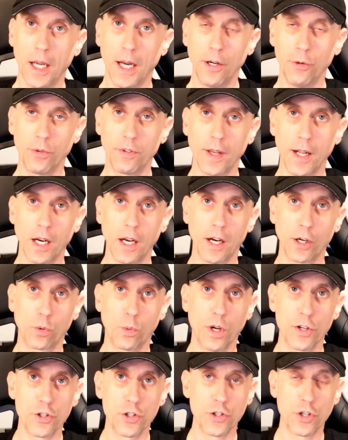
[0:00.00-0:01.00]
I know we've had a lot of
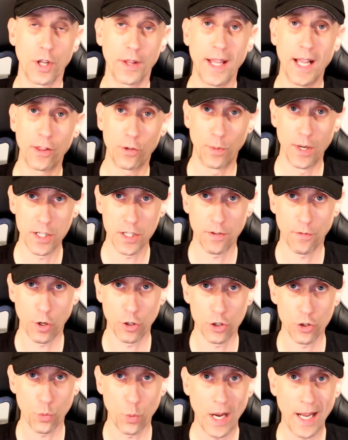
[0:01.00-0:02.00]
questions on that. The rest of
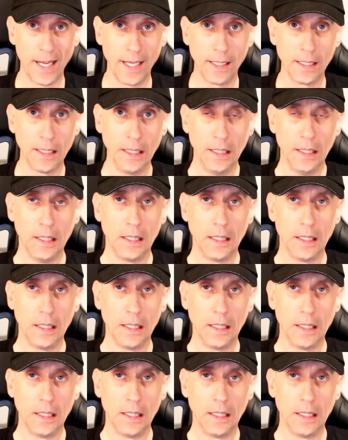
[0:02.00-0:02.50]
our swag,